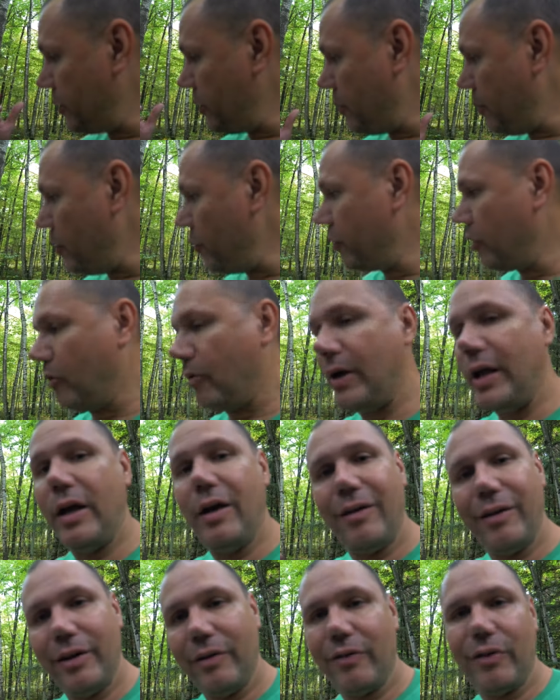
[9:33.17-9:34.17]
you're moving
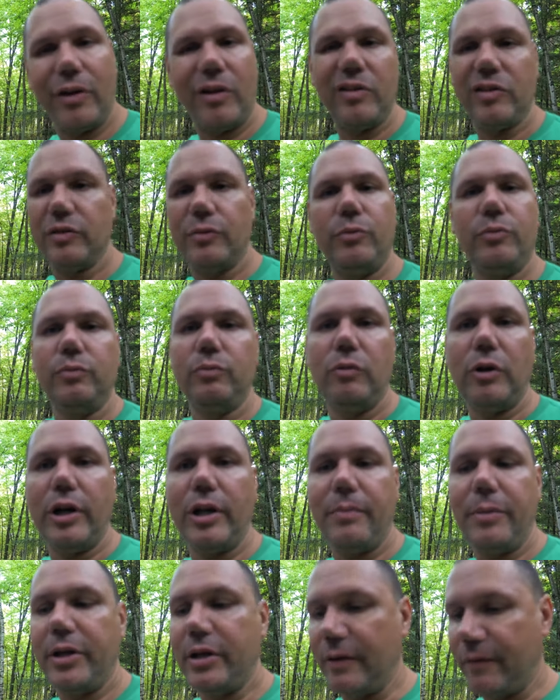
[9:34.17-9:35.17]
around and everything. So why
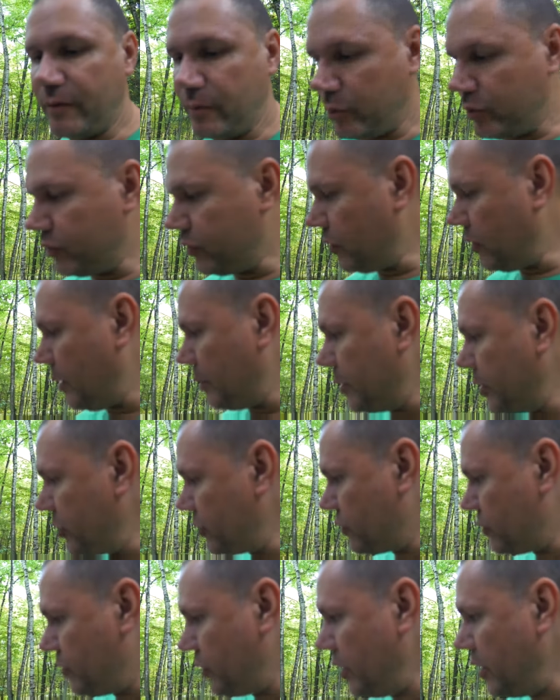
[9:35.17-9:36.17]
not be comfortable? So I'm gonna
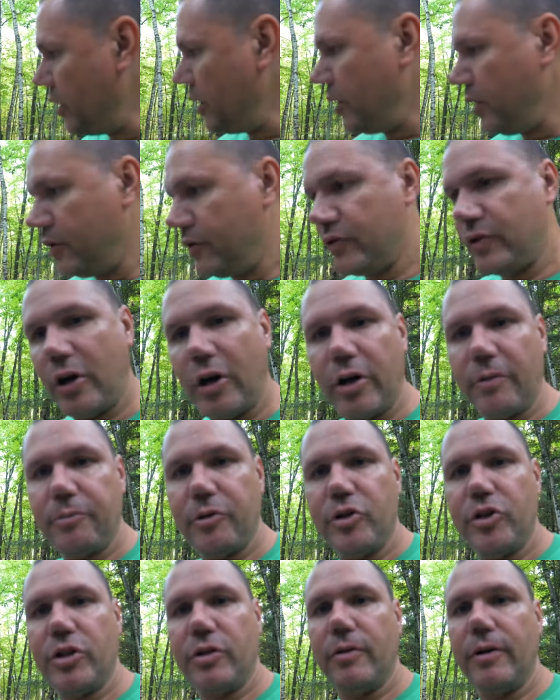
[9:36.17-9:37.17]
just start up
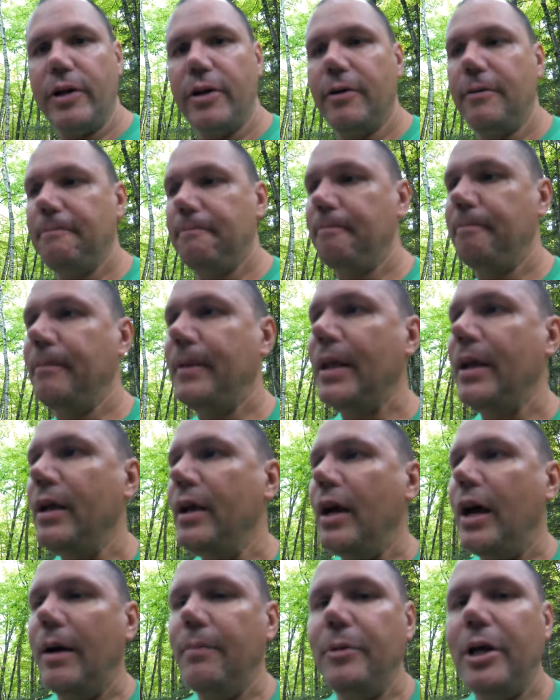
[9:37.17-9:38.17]
the generator.
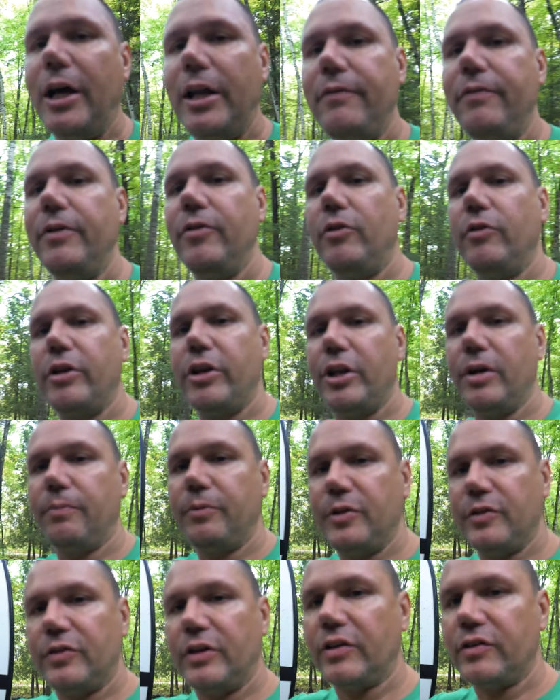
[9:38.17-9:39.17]
I'm not even hooking
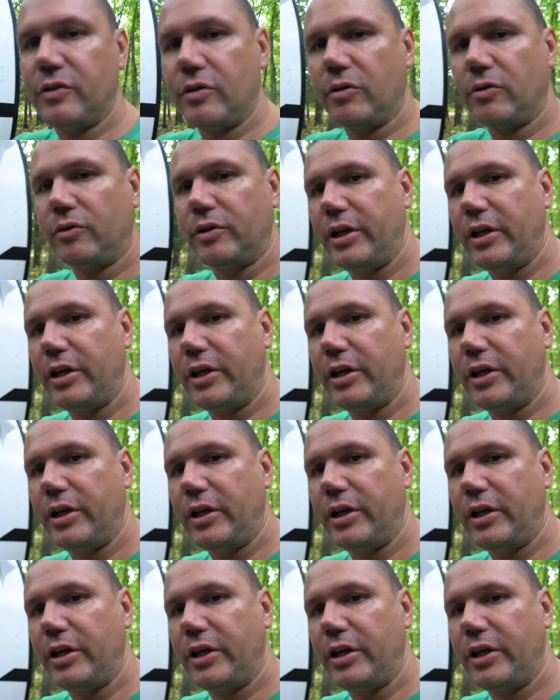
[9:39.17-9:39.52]
up this external